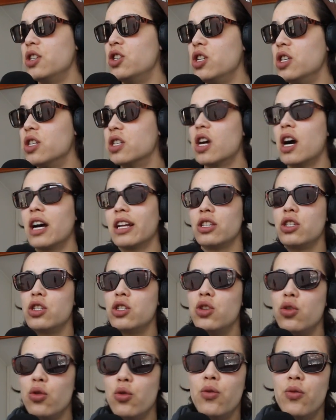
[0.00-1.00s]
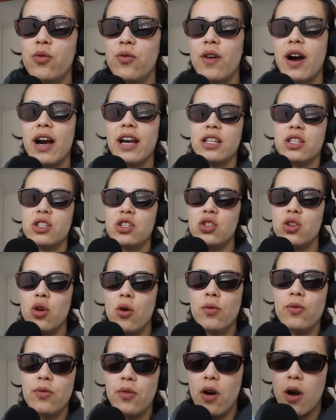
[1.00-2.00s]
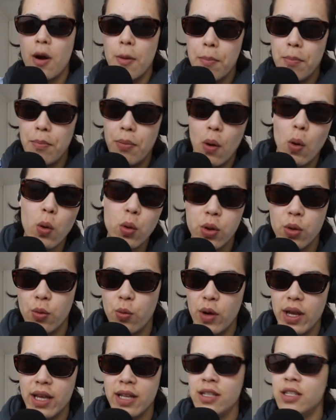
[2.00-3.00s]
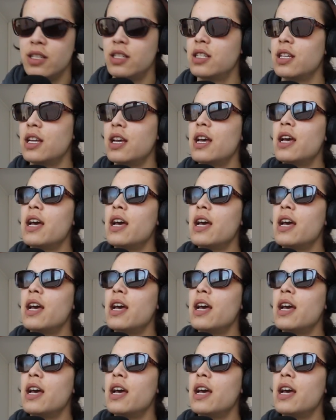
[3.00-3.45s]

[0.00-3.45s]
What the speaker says: she's got 2 fights so far, both wins,